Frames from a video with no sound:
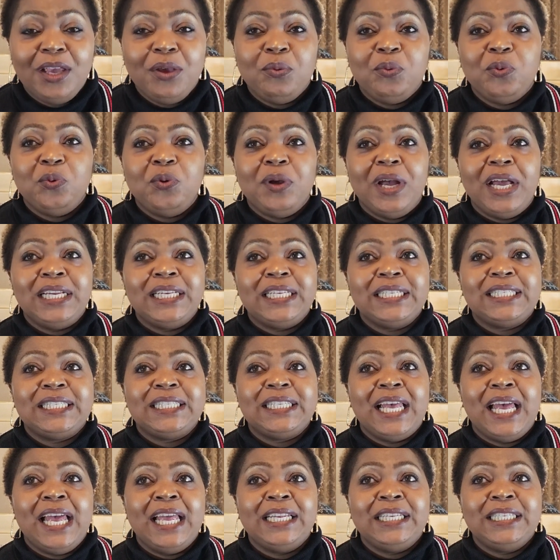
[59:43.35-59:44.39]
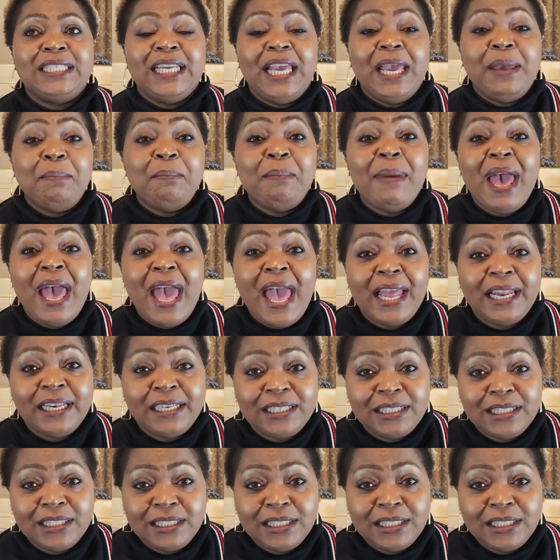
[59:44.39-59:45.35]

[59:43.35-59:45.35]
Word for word: we will understand a man,